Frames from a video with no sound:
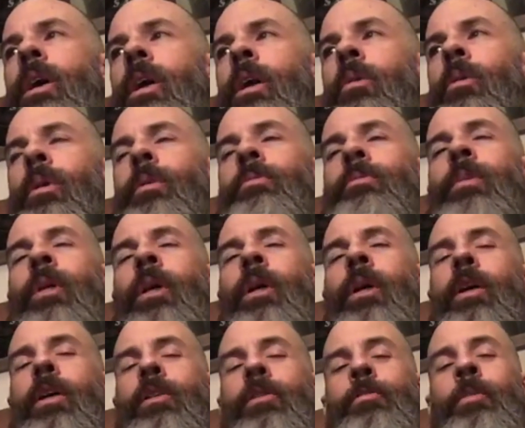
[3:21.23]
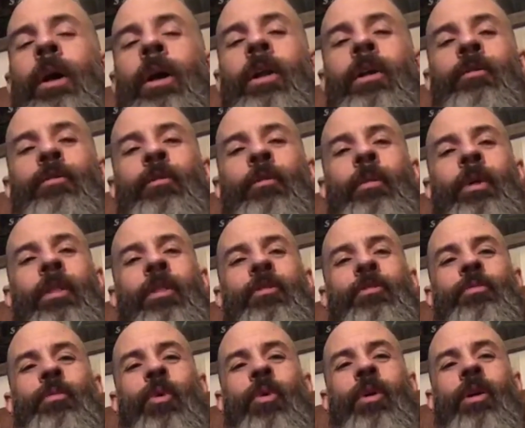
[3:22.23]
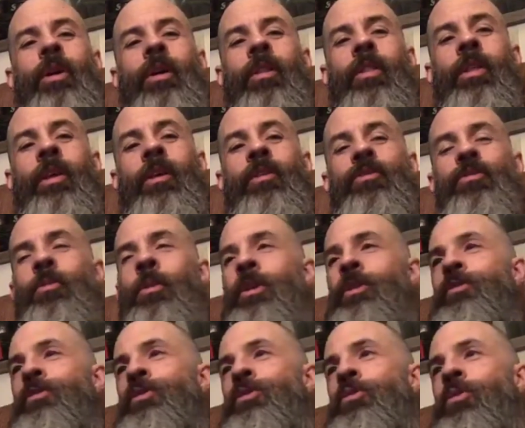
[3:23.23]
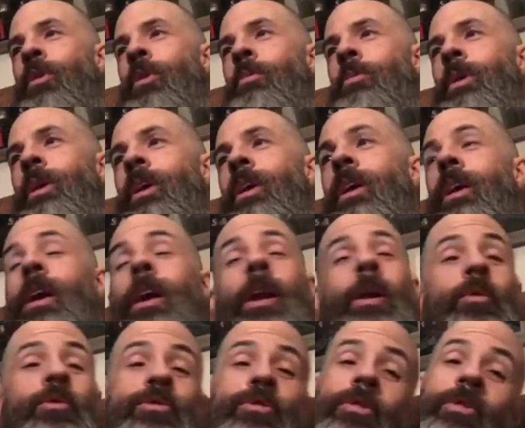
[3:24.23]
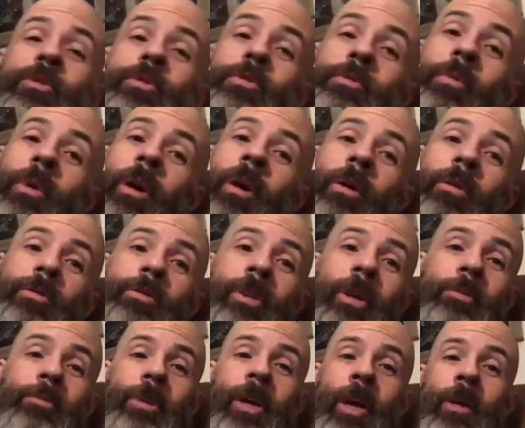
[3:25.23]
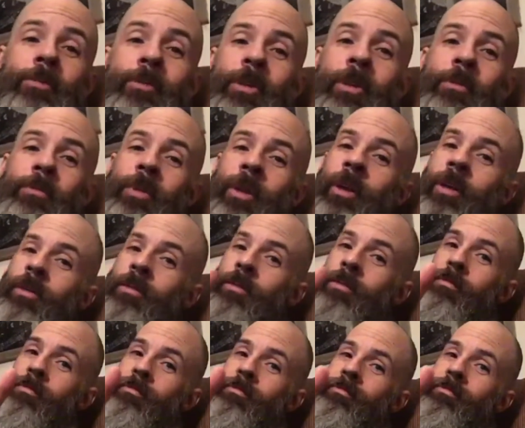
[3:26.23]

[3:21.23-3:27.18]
Anyway, that's about it for me this morning. thank you so much for joining me, and I will see you tomorrow, same time, same place.